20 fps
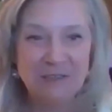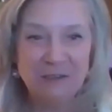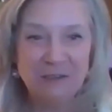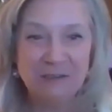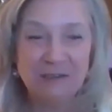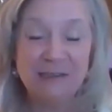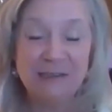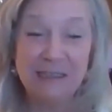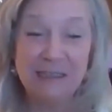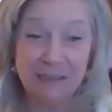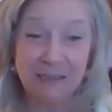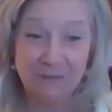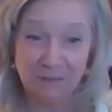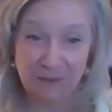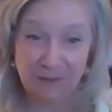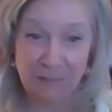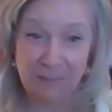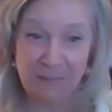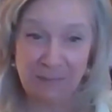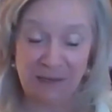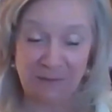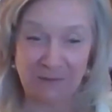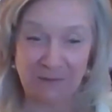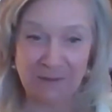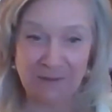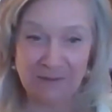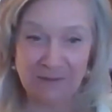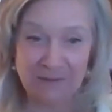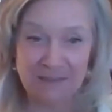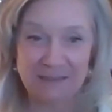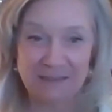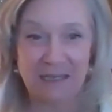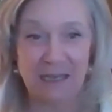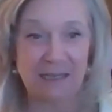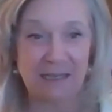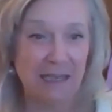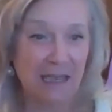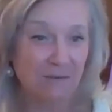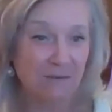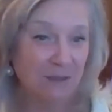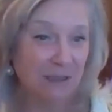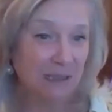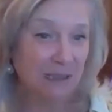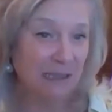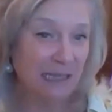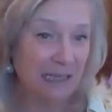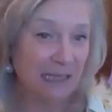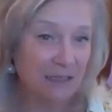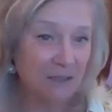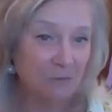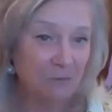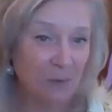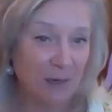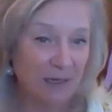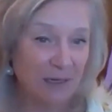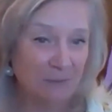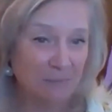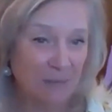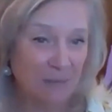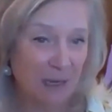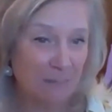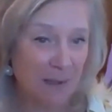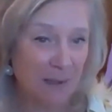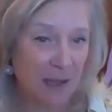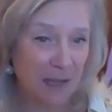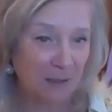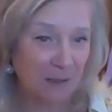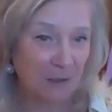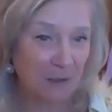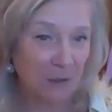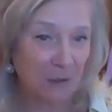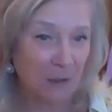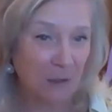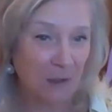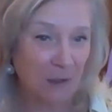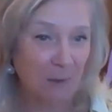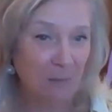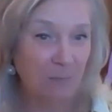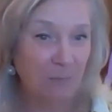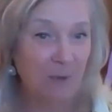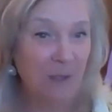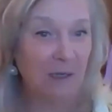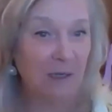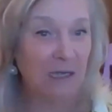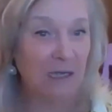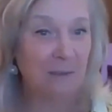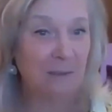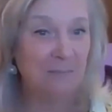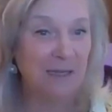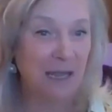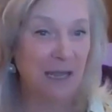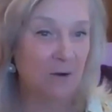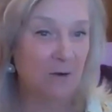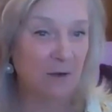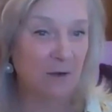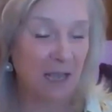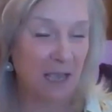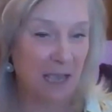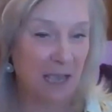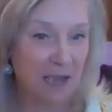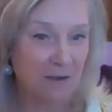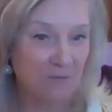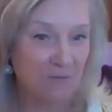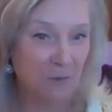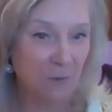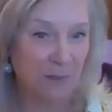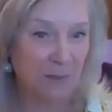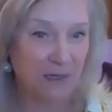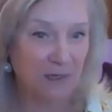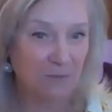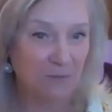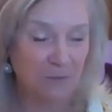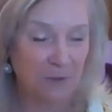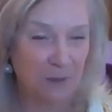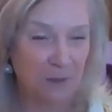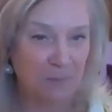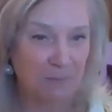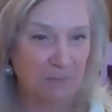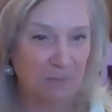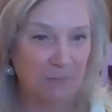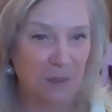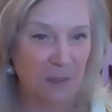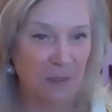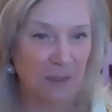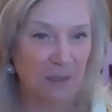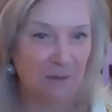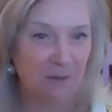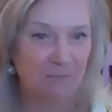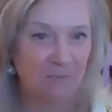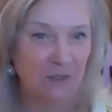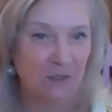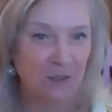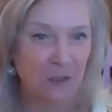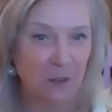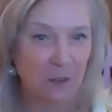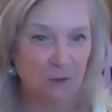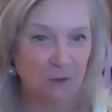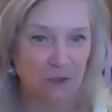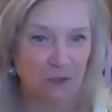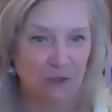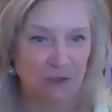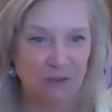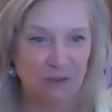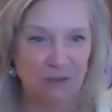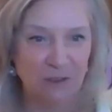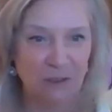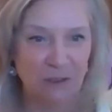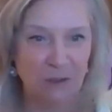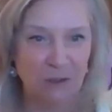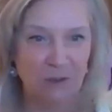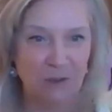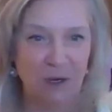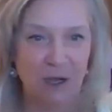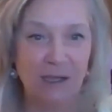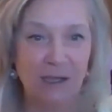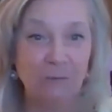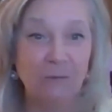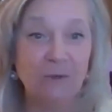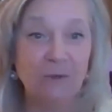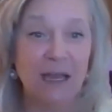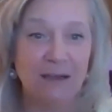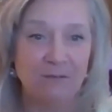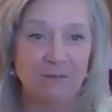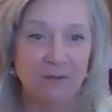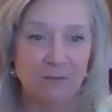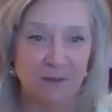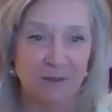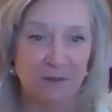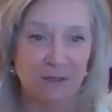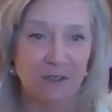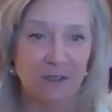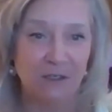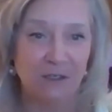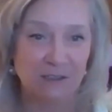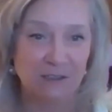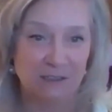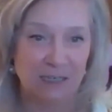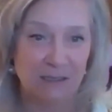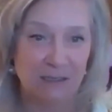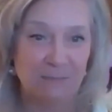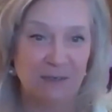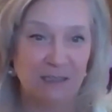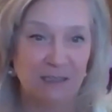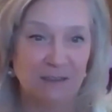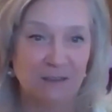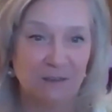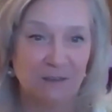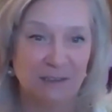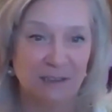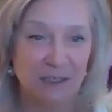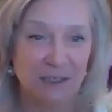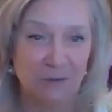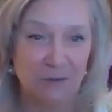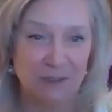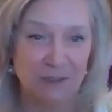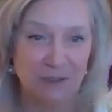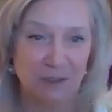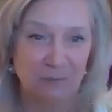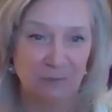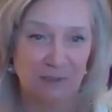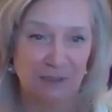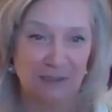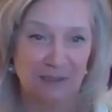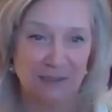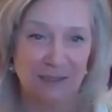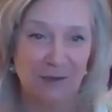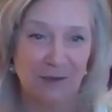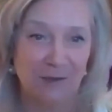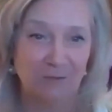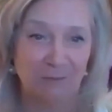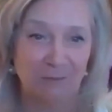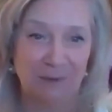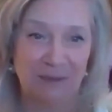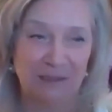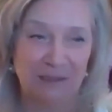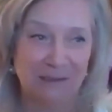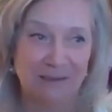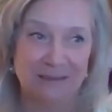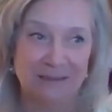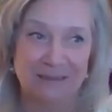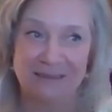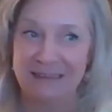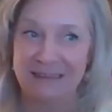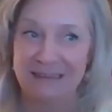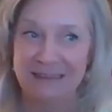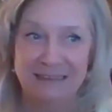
to live in the mountains. I have a lake right in my backyard, and I'm an hour and a half away from the ocean. So I would have a very hard time answering that question myself because